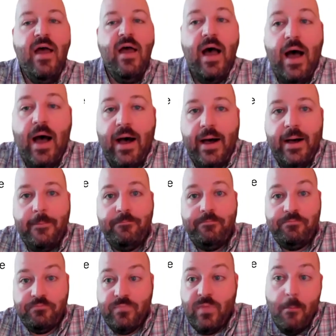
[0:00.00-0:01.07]

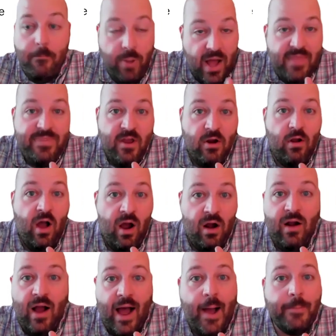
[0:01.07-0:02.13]
But there are
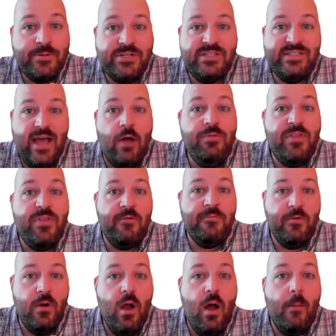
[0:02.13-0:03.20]
options out there
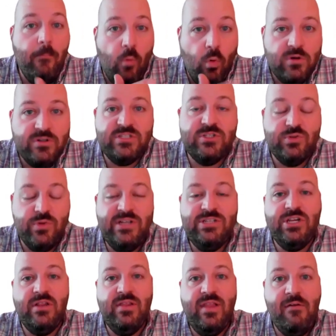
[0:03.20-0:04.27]
for a more
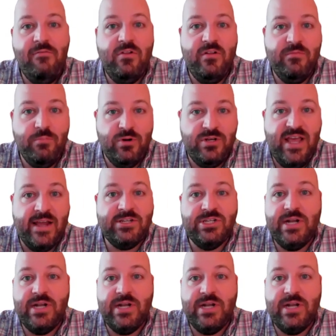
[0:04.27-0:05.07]
stringent level of protection.